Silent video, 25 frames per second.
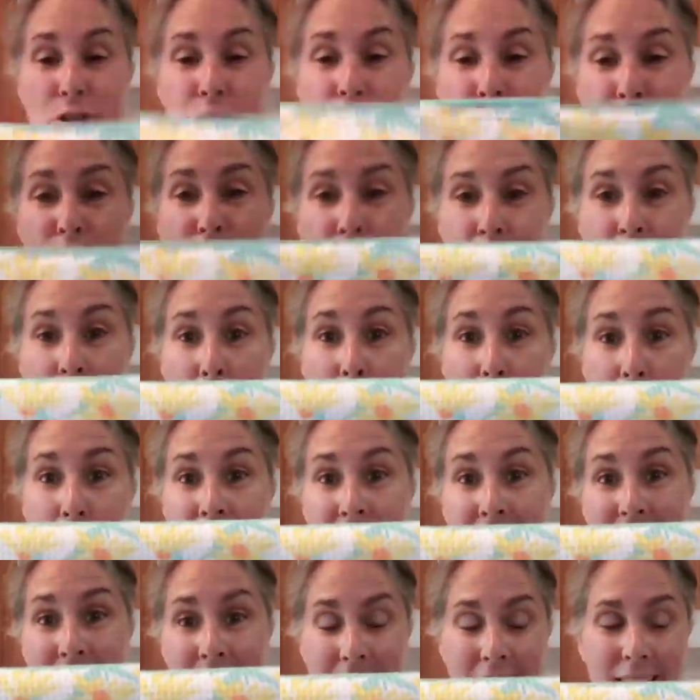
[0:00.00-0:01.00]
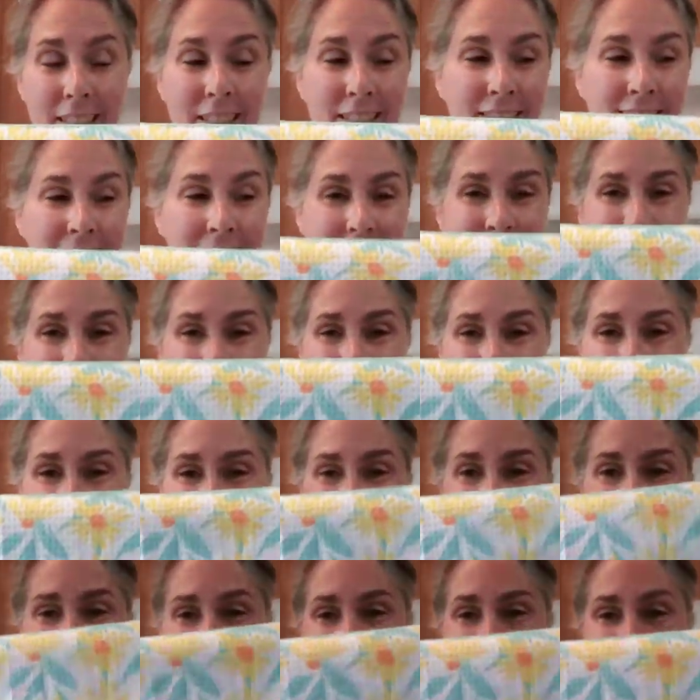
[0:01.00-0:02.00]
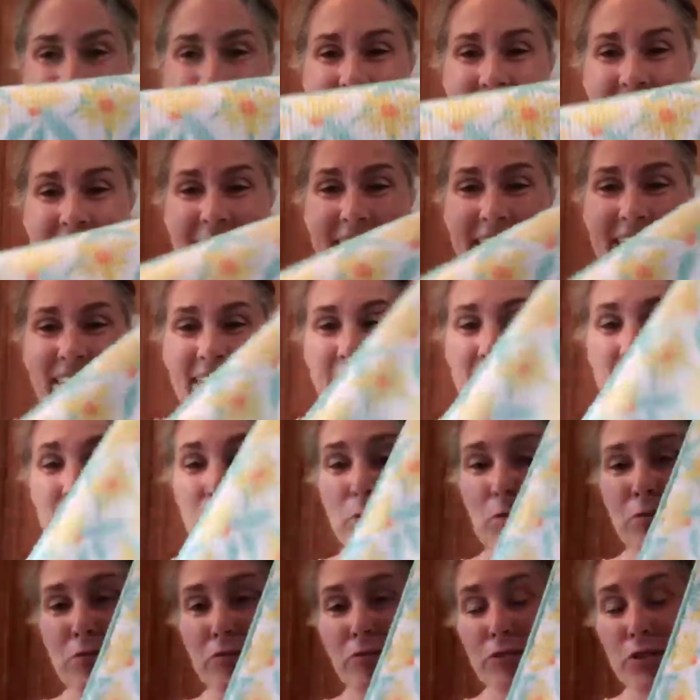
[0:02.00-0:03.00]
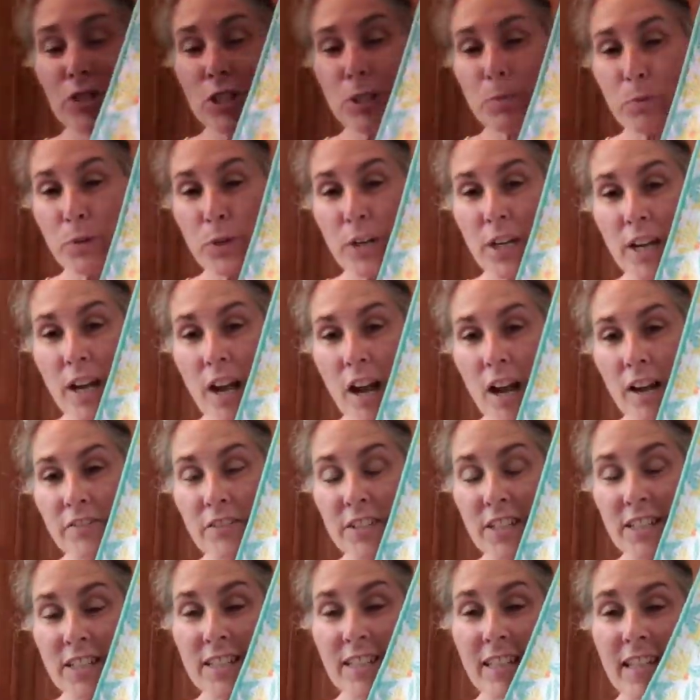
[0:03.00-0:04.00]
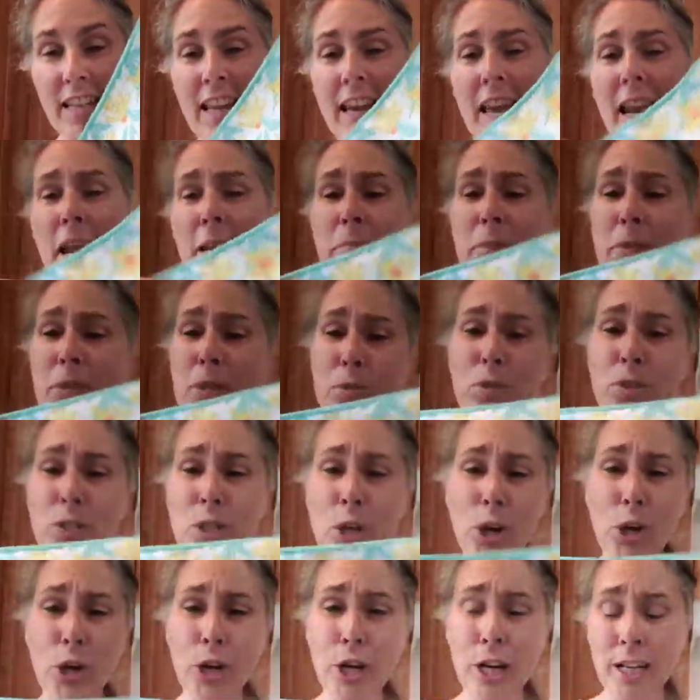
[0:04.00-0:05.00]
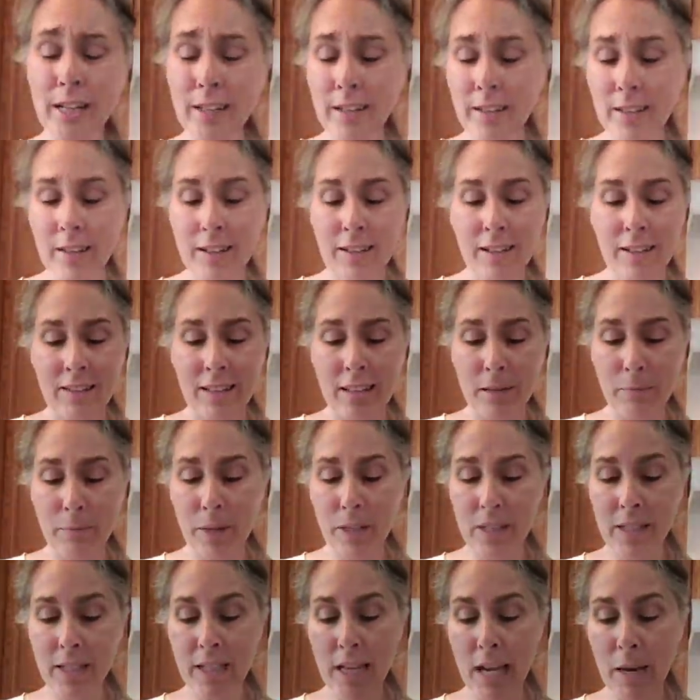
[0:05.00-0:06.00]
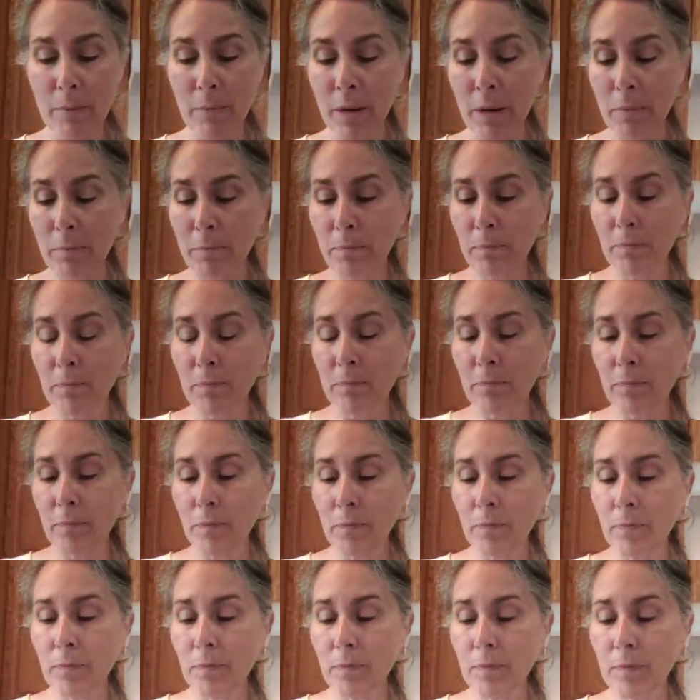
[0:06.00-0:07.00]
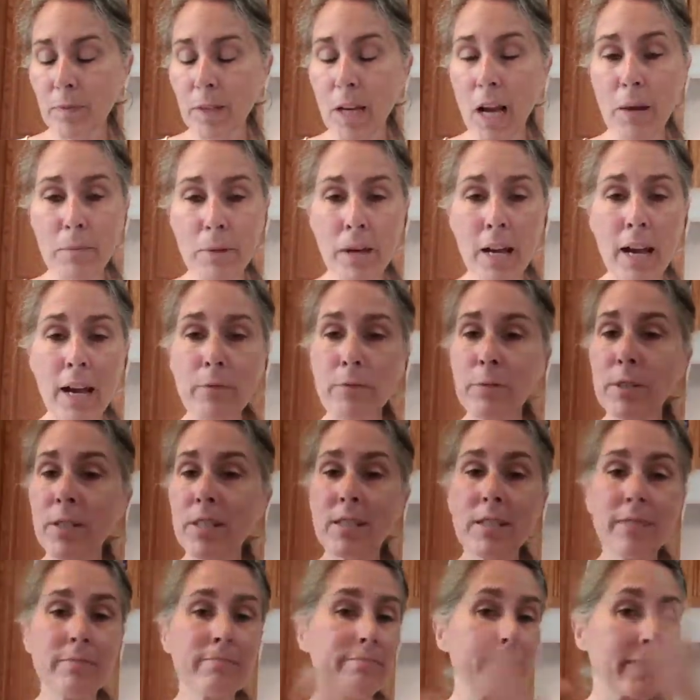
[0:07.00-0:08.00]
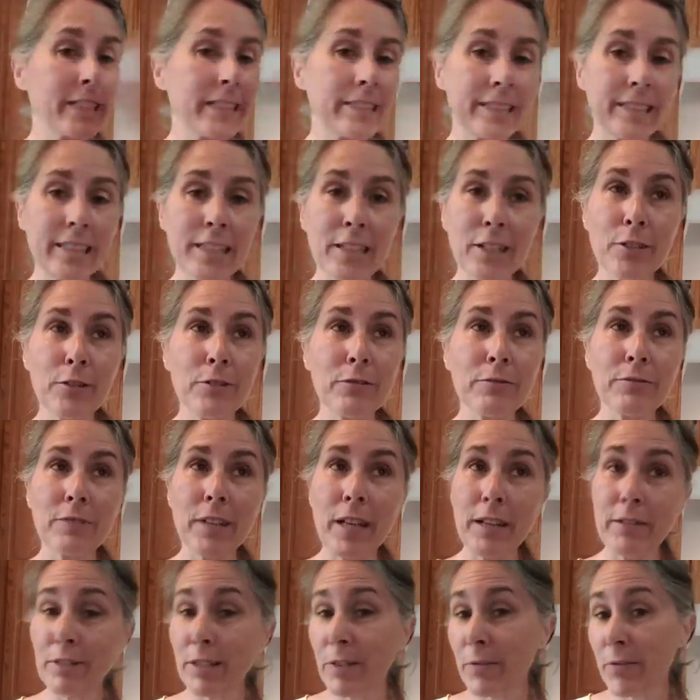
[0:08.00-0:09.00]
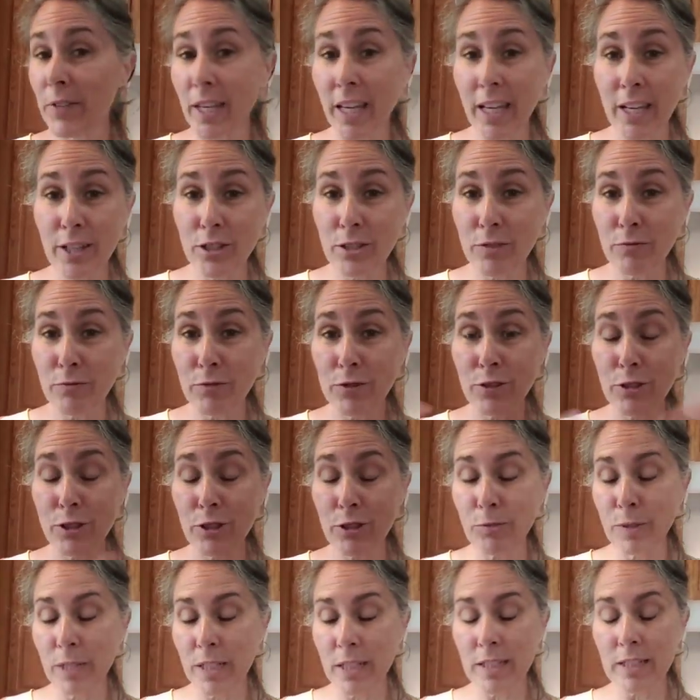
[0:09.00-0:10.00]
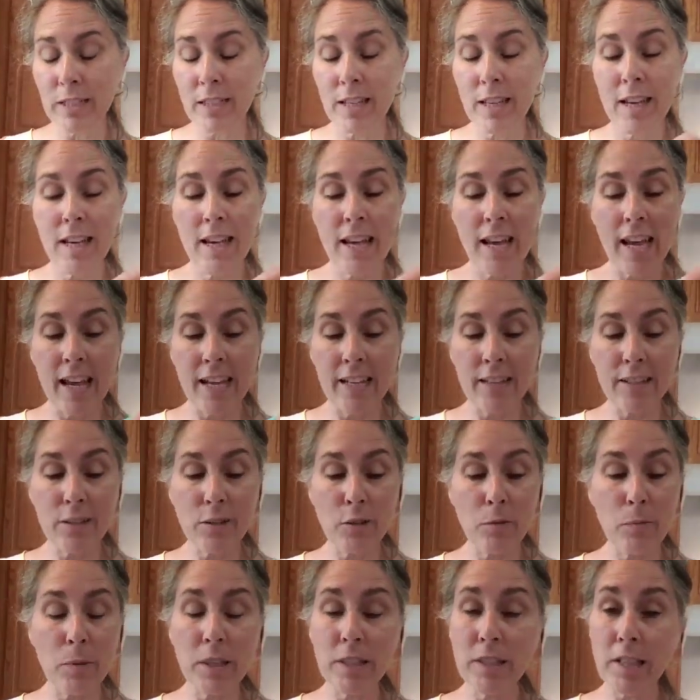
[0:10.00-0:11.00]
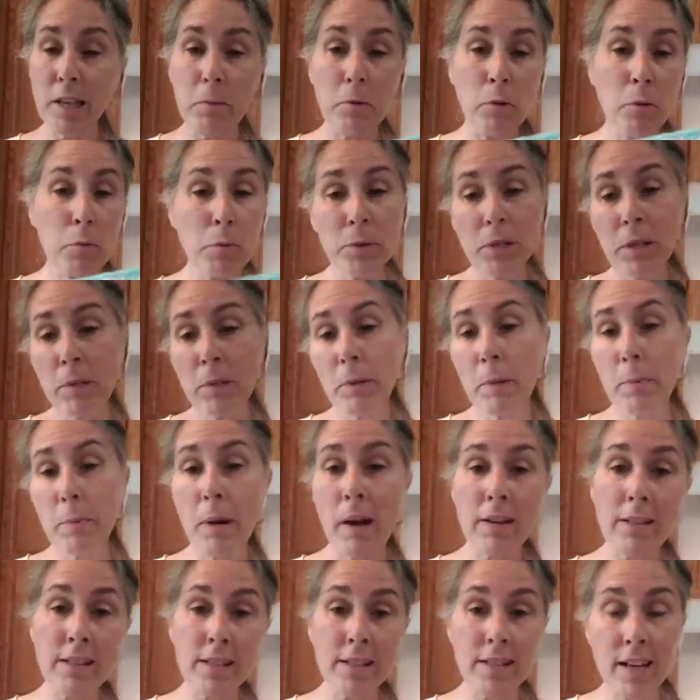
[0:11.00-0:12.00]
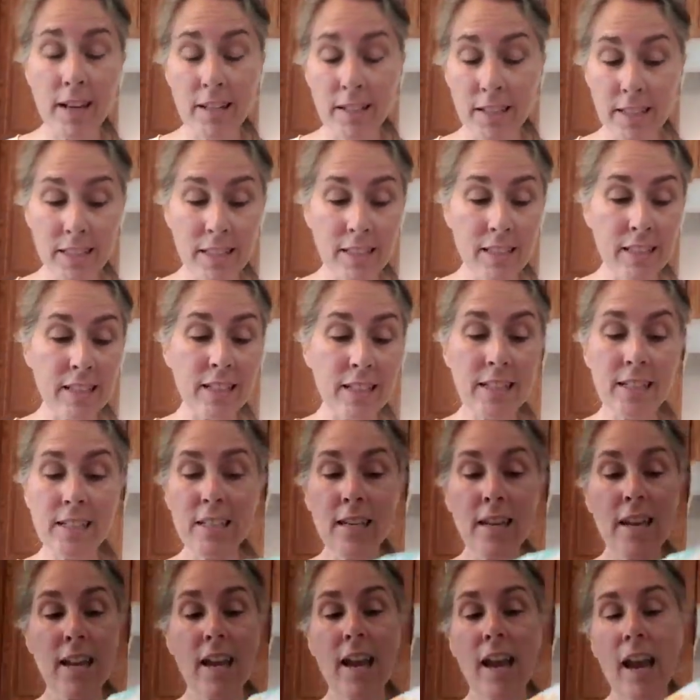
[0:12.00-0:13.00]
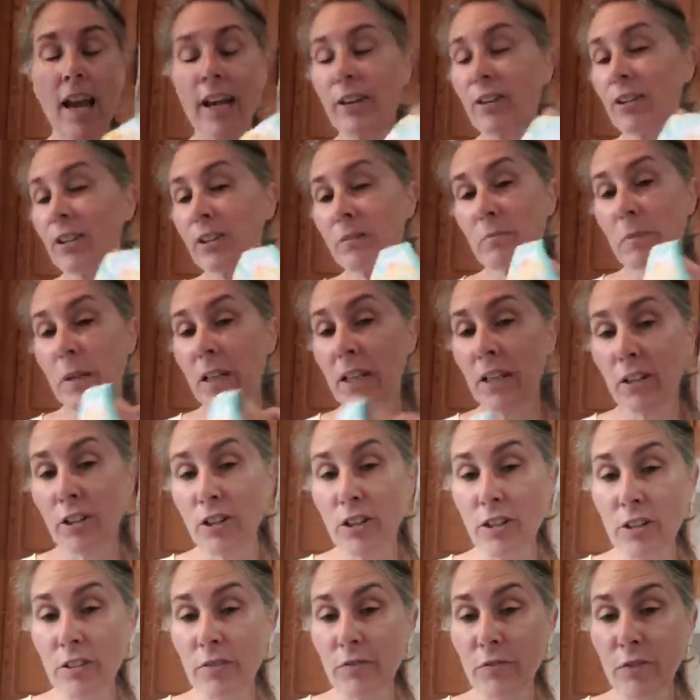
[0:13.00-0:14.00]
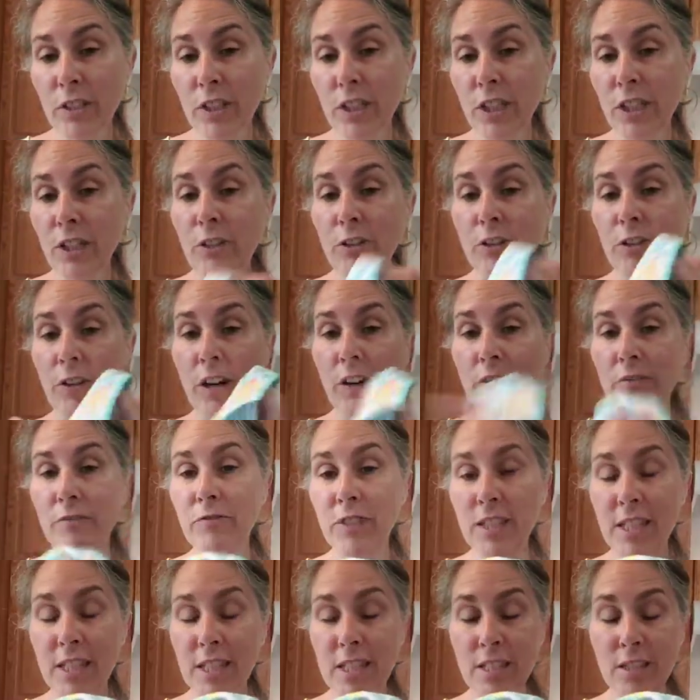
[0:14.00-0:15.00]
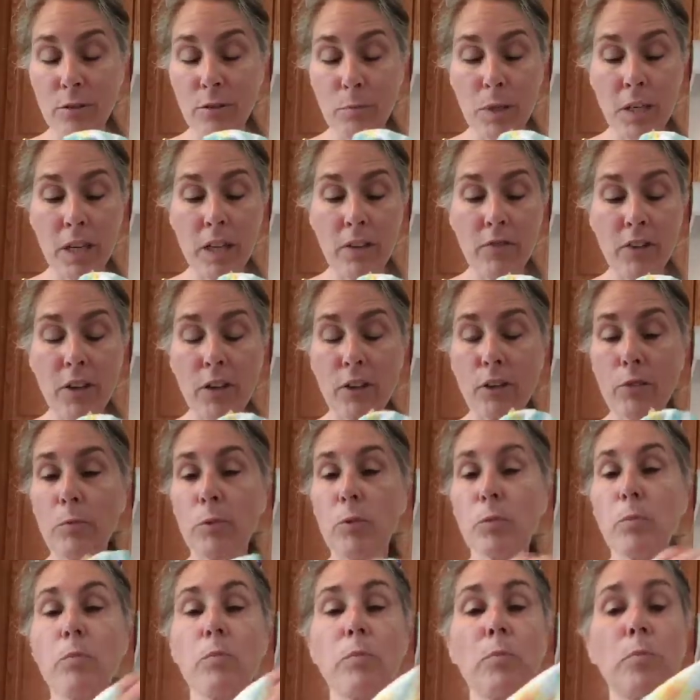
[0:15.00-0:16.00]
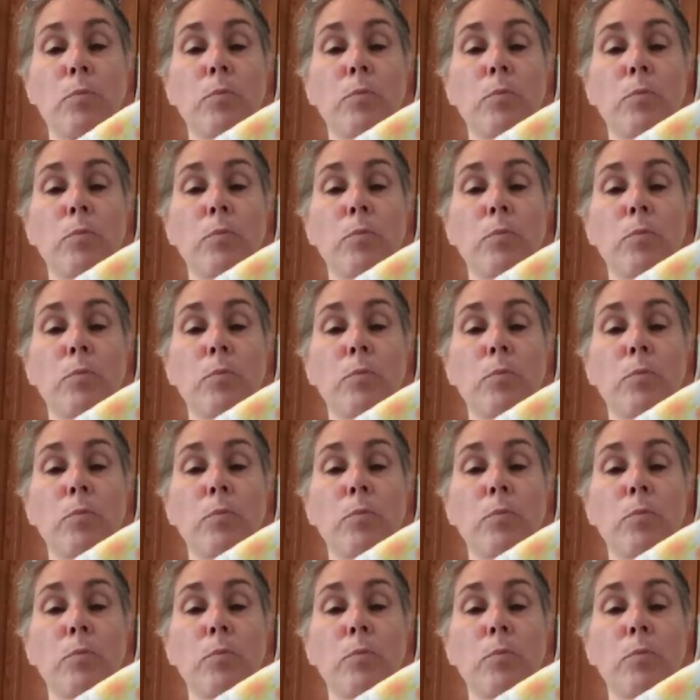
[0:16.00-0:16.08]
are new napkins. They were for spring, obviously, and I'm so sorry that by the time I got I was on vacation for 2 weeks, and so by the time I opened up my box and got into these, I couldn't make a current video of these still being available.